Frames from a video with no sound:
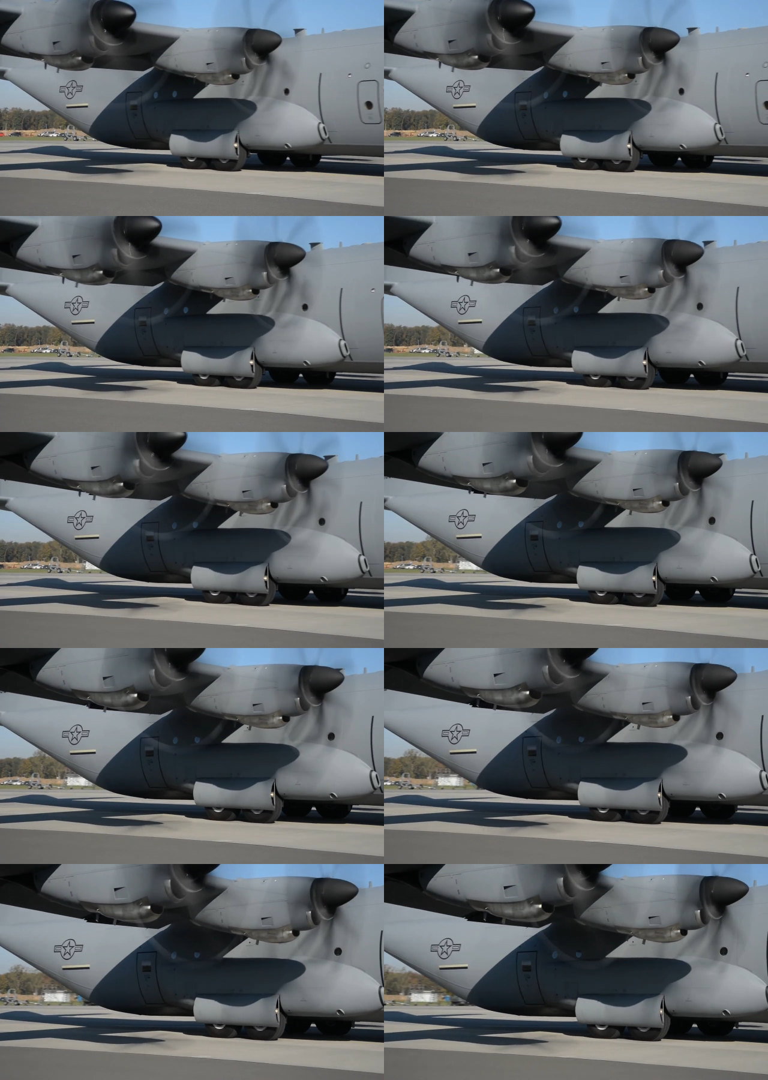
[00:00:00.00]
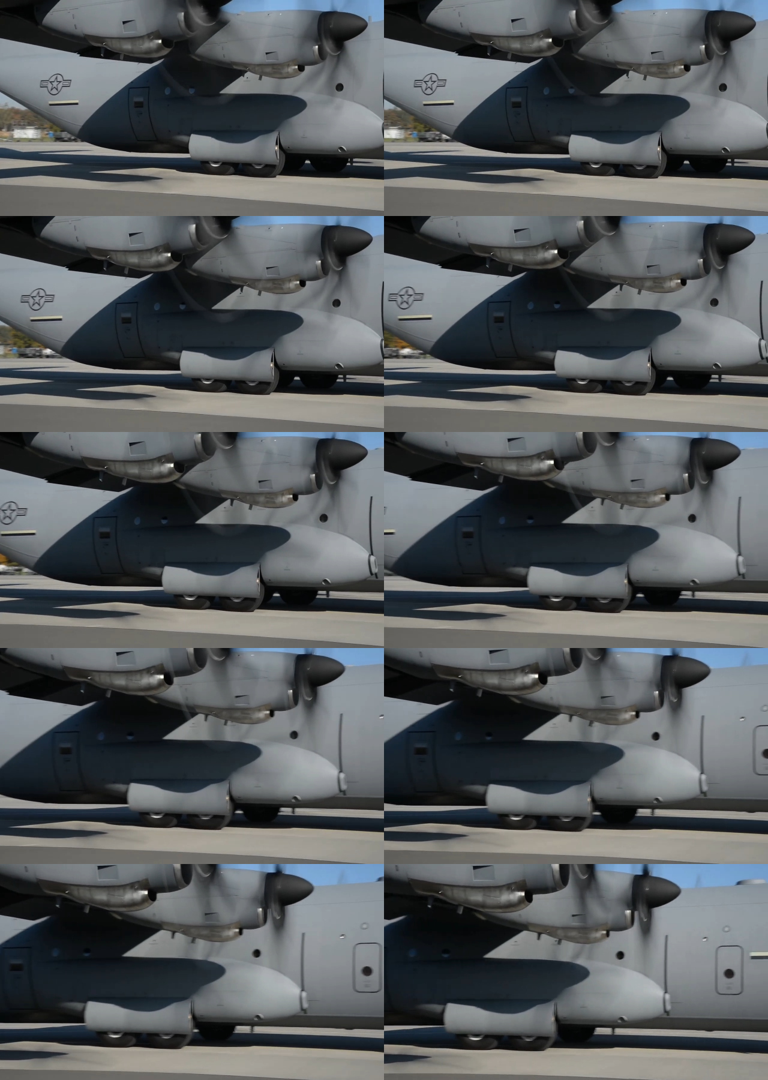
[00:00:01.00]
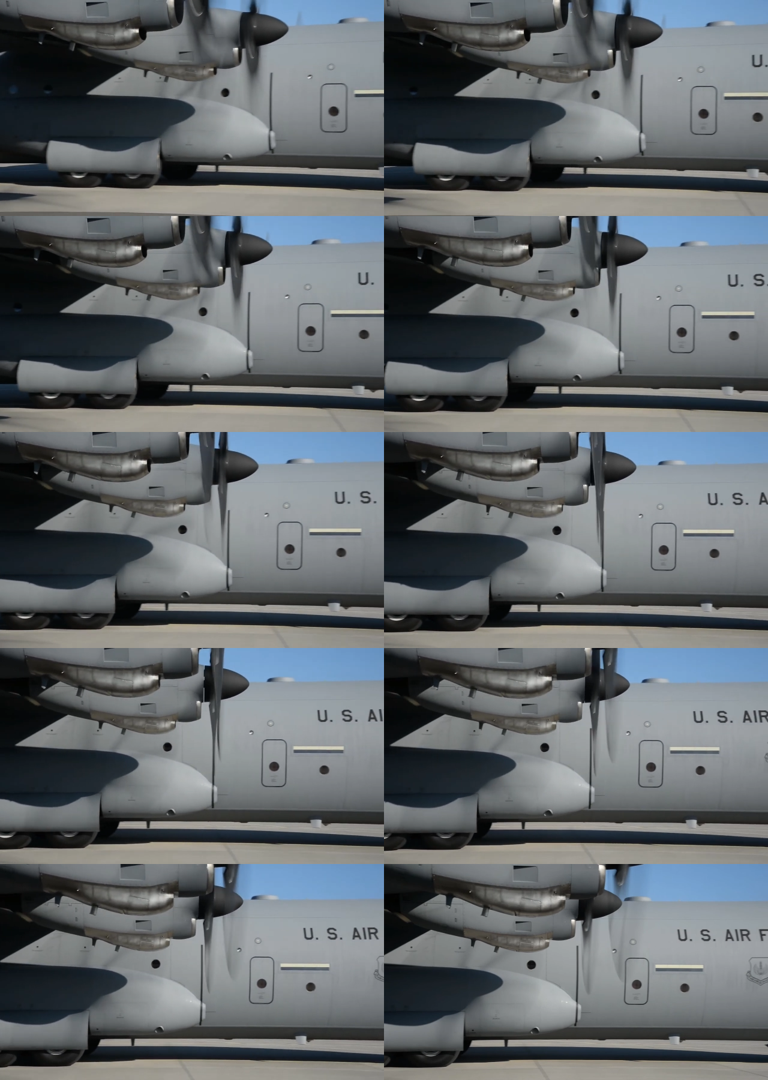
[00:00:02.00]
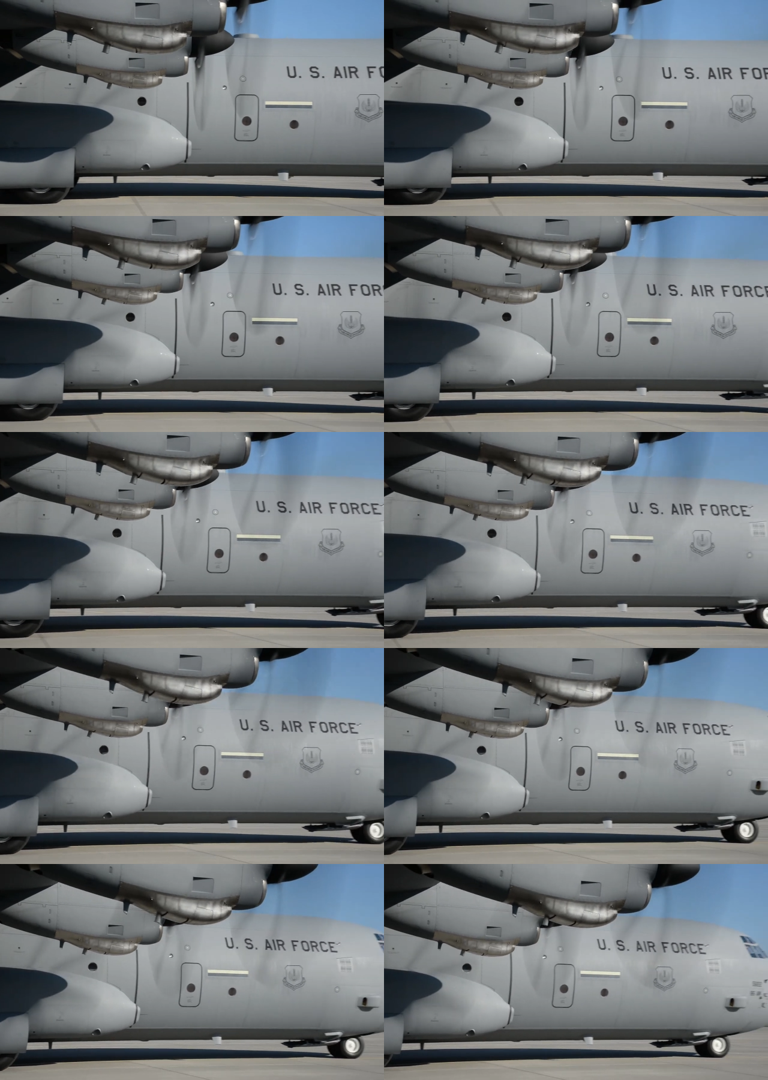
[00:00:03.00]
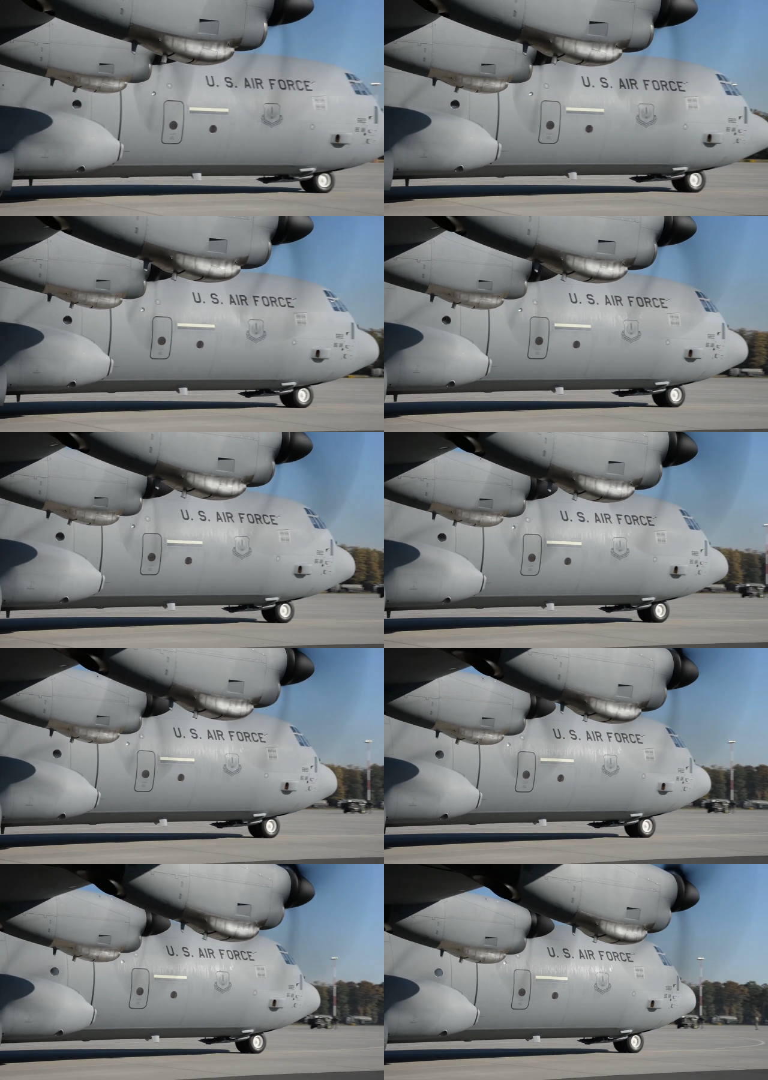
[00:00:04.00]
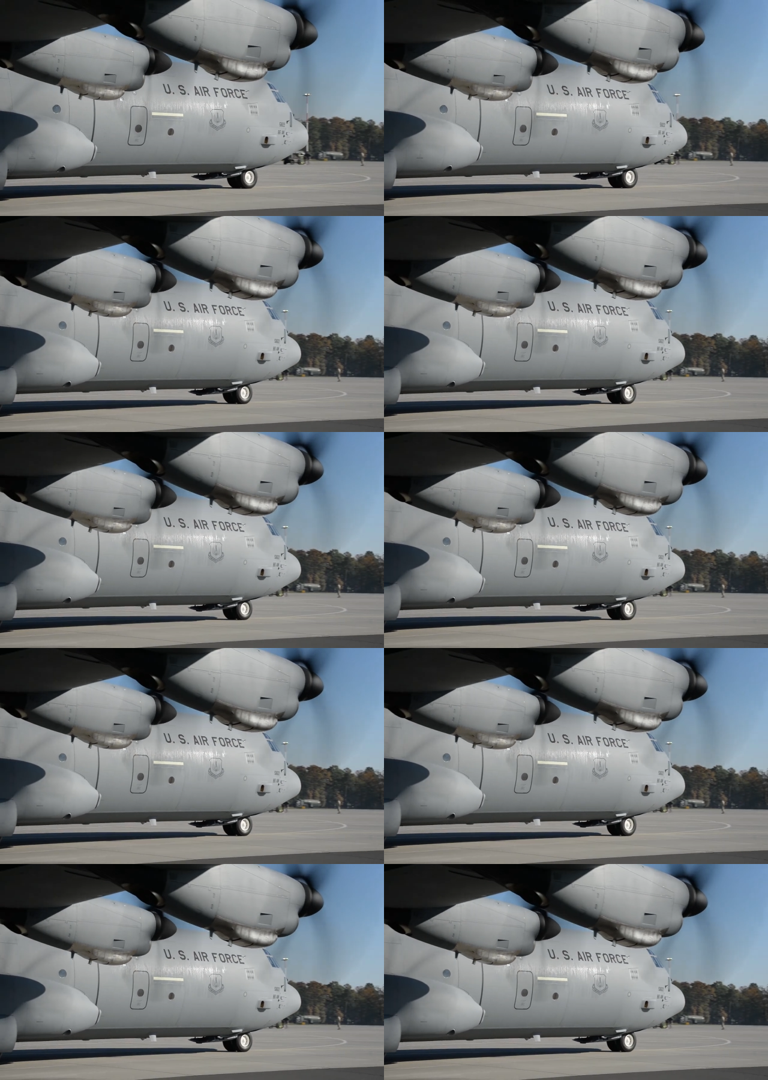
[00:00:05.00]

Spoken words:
[unreadable: no face in view]